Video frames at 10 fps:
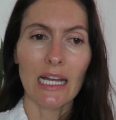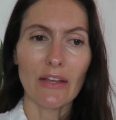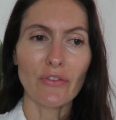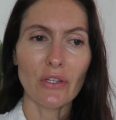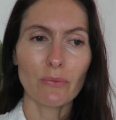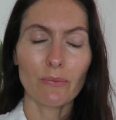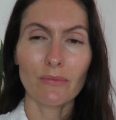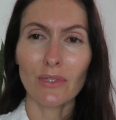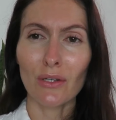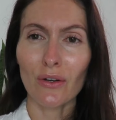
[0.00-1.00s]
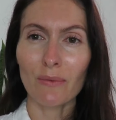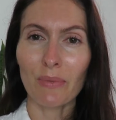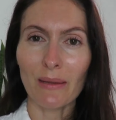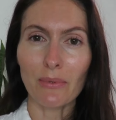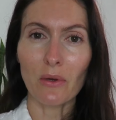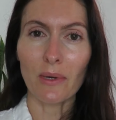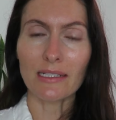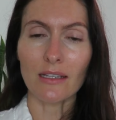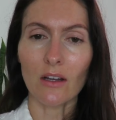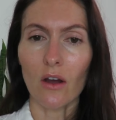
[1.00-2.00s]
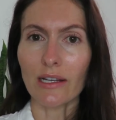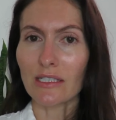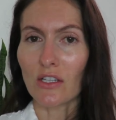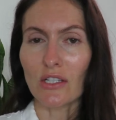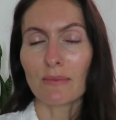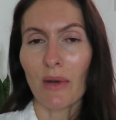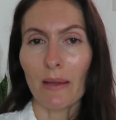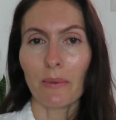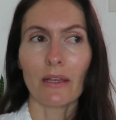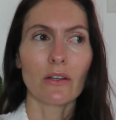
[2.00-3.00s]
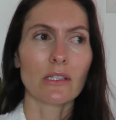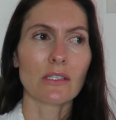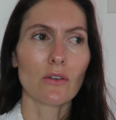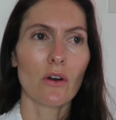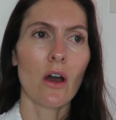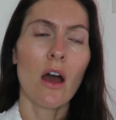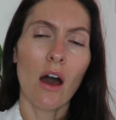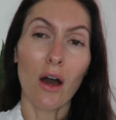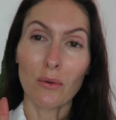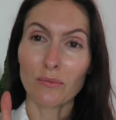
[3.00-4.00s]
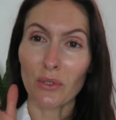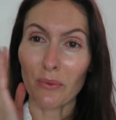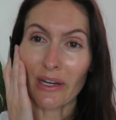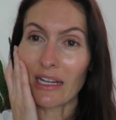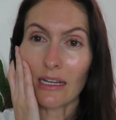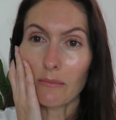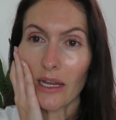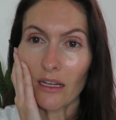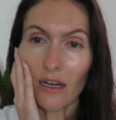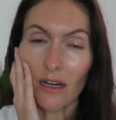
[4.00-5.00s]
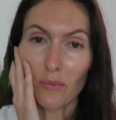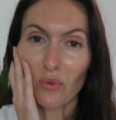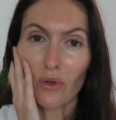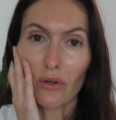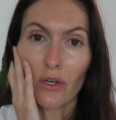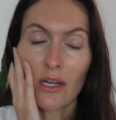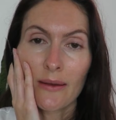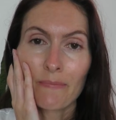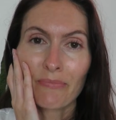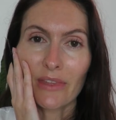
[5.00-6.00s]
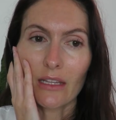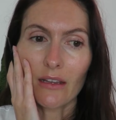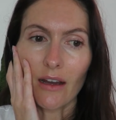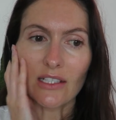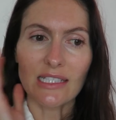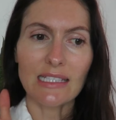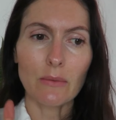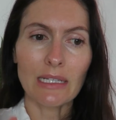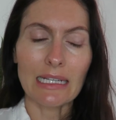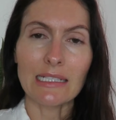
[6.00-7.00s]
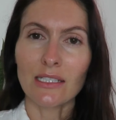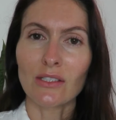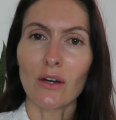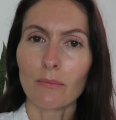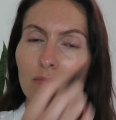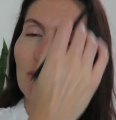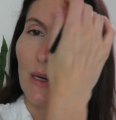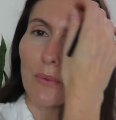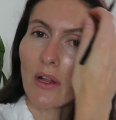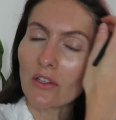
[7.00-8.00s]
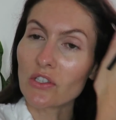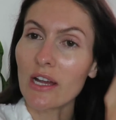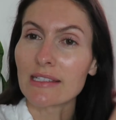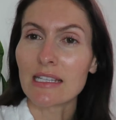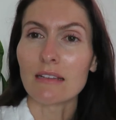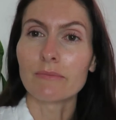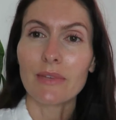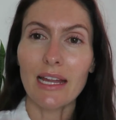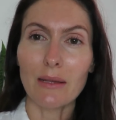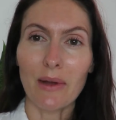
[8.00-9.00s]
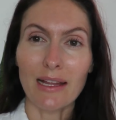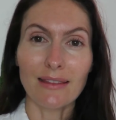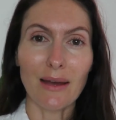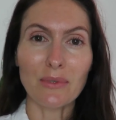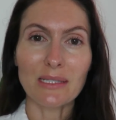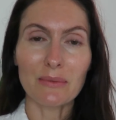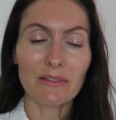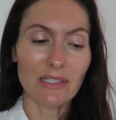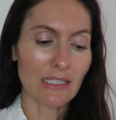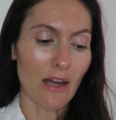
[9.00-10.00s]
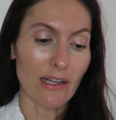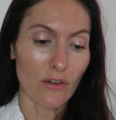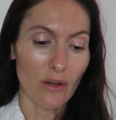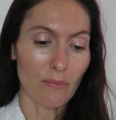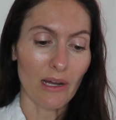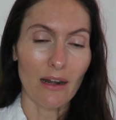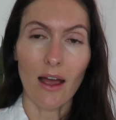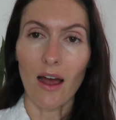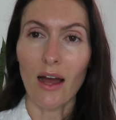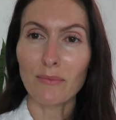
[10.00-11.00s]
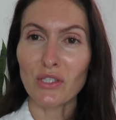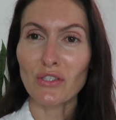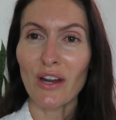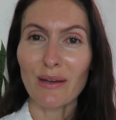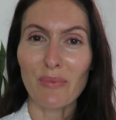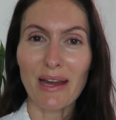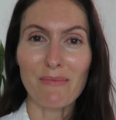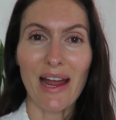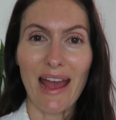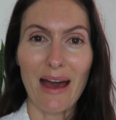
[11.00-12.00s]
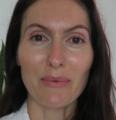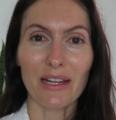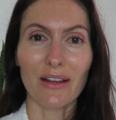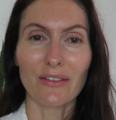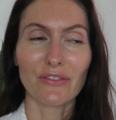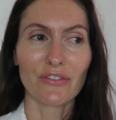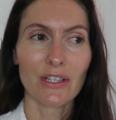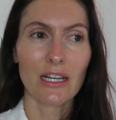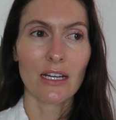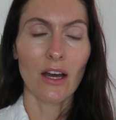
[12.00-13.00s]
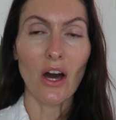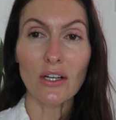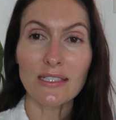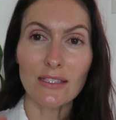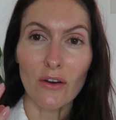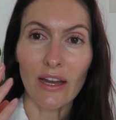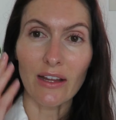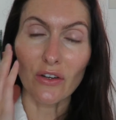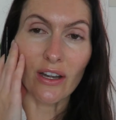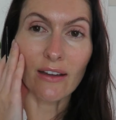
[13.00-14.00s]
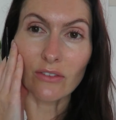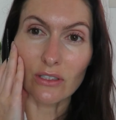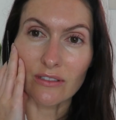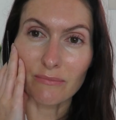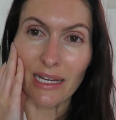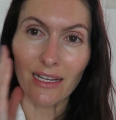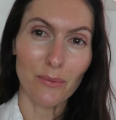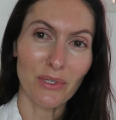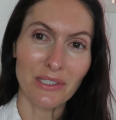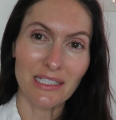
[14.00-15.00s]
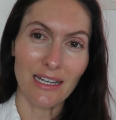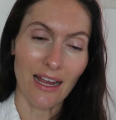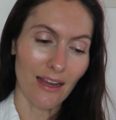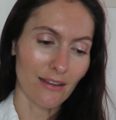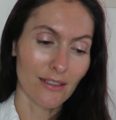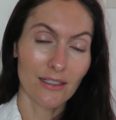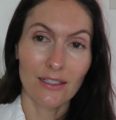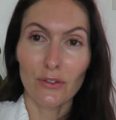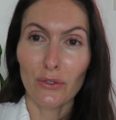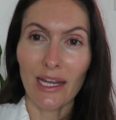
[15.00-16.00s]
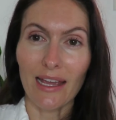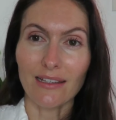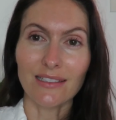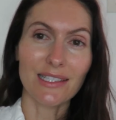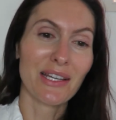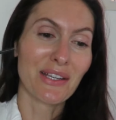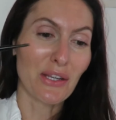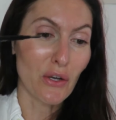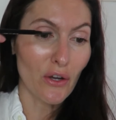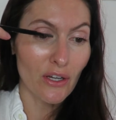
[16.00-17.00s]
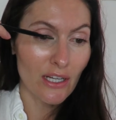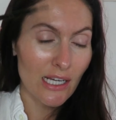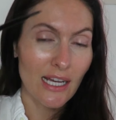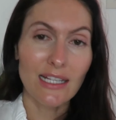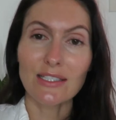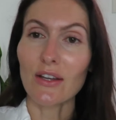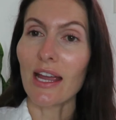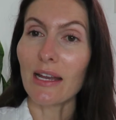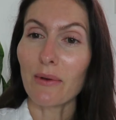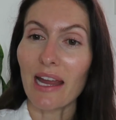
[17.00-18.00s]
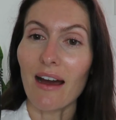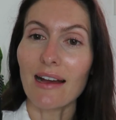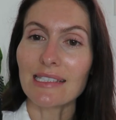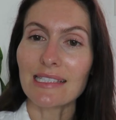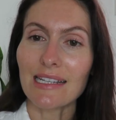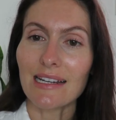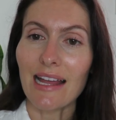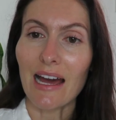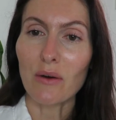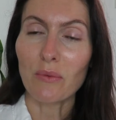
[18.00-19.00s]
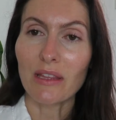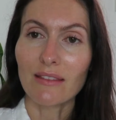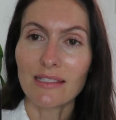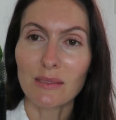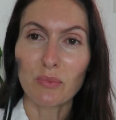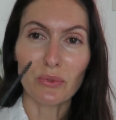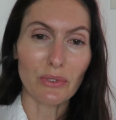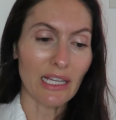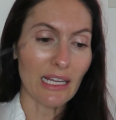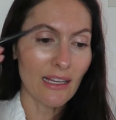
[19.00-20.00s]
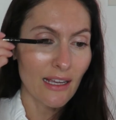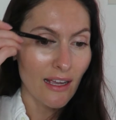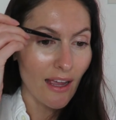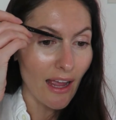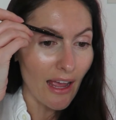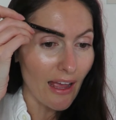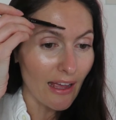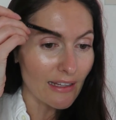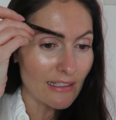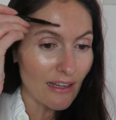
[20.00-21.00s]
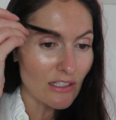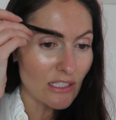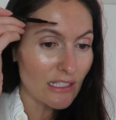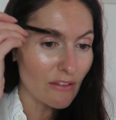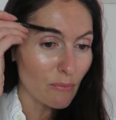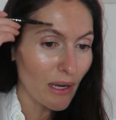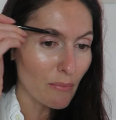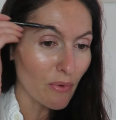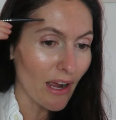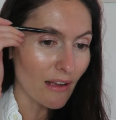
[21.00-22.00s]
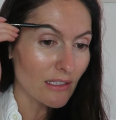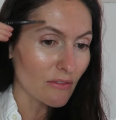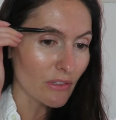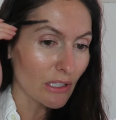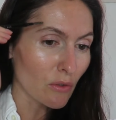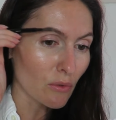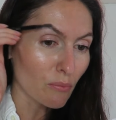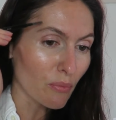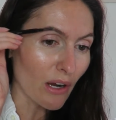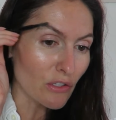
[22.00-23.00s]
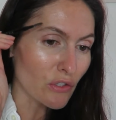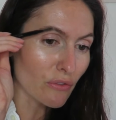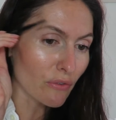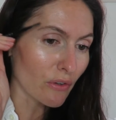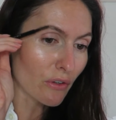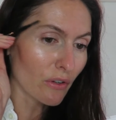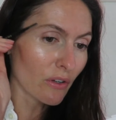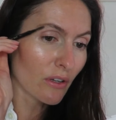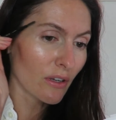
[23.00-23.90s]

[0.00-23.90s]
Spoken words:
If you know, people are always like, oh, excuse my appearance, or oh, I'm not wearing any makeup, or I just think we need to stop apologizing. Anyway, that was a bit of a side note, but I'm just trying to break my habit of, oh, sorry, I don't have a lot of makeup on today. Who cares, you know? So anyway, I start out with the spoolie and I just give my brows a really good brush through.